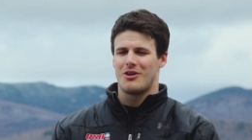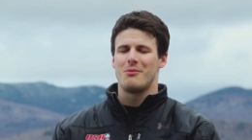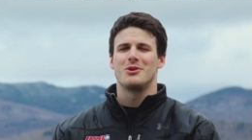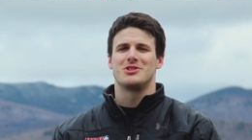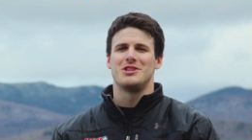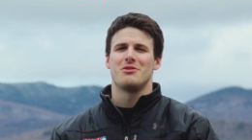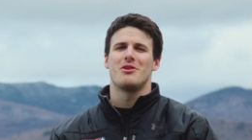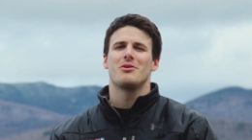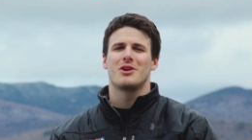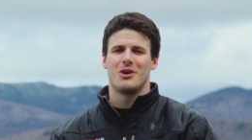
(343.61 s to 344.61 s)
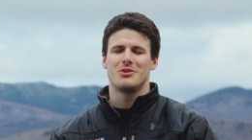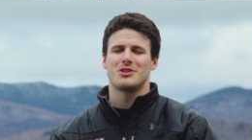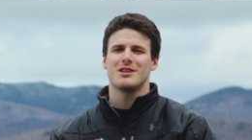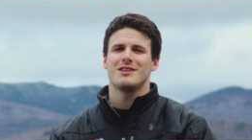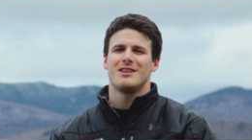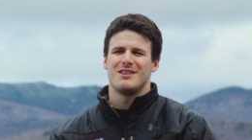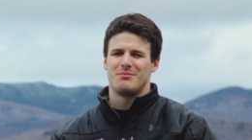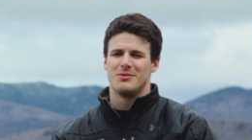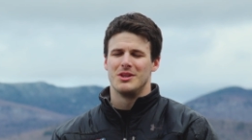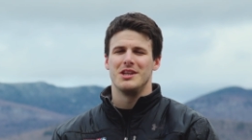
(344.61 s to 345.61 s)
almost zero coaching
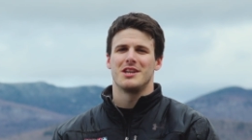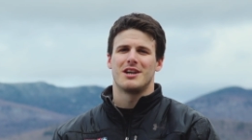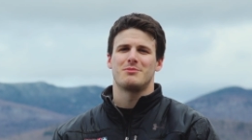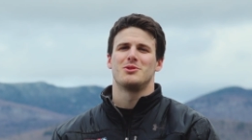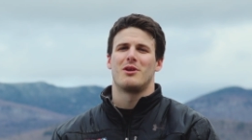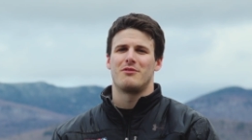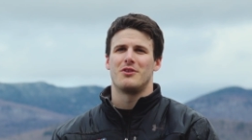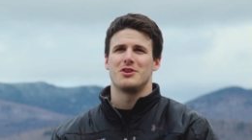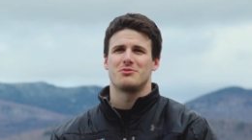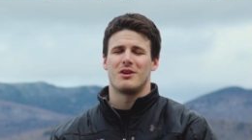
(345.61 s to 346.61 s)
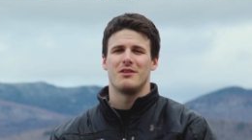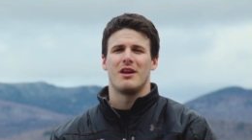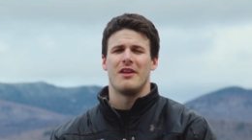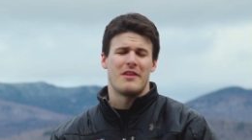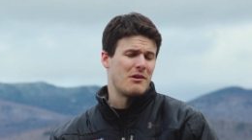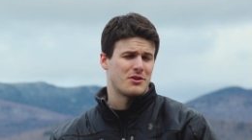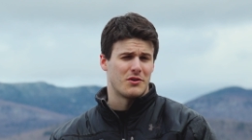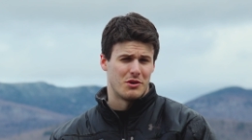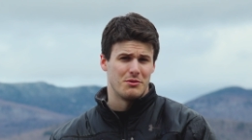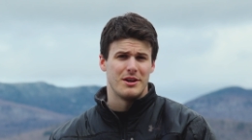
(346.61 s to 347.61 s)
leading up to our first run, and that was
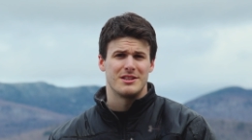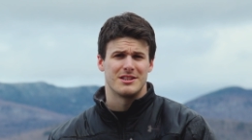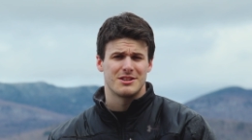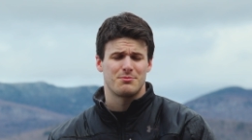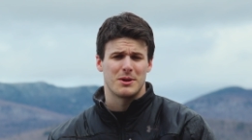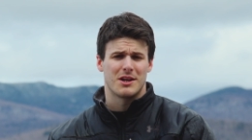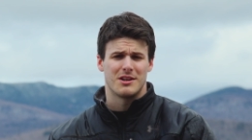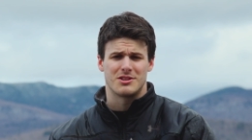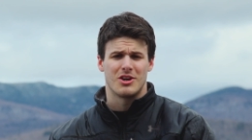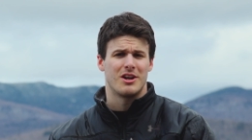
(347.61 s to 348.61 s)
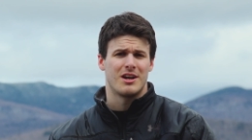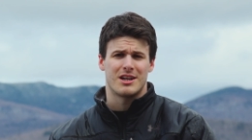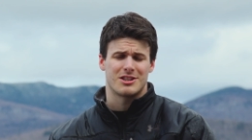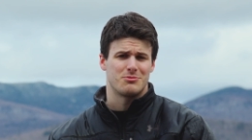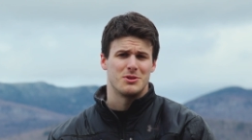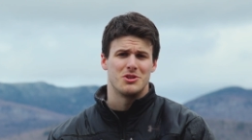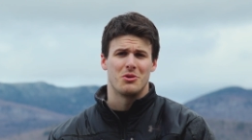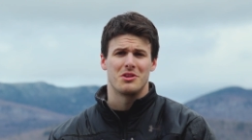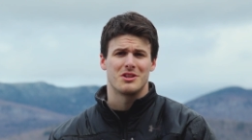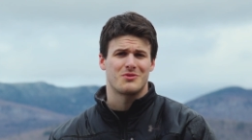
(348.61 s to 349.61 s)
for a reason. It's because Don Haas has been
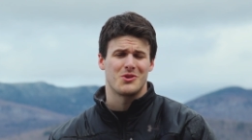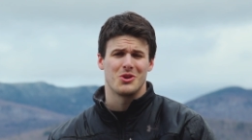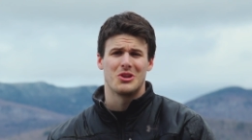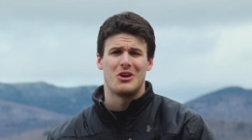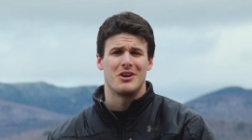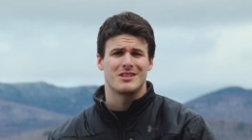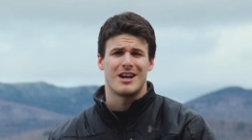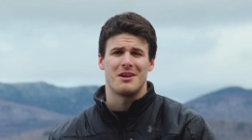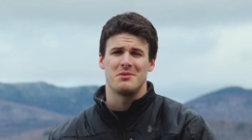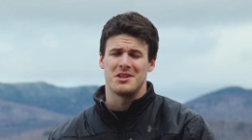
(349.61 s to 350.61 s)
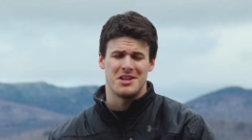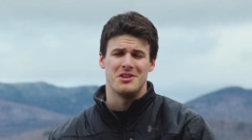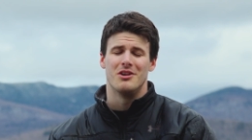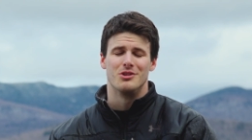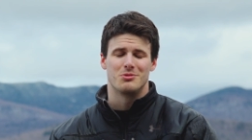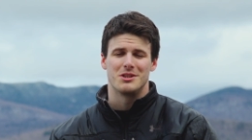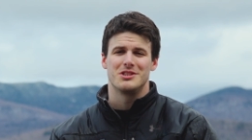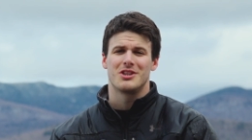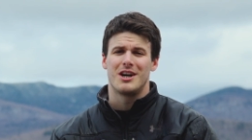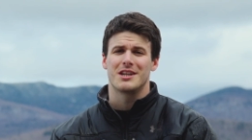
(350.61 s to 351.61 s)
doing this for a long time, and he knows what
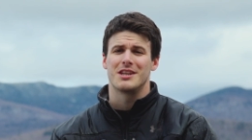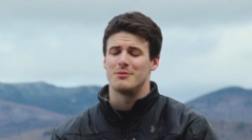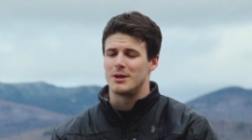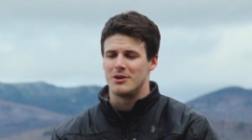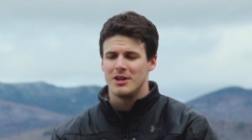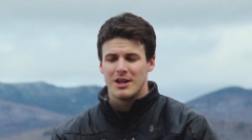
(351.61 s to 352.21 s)
he's talking about.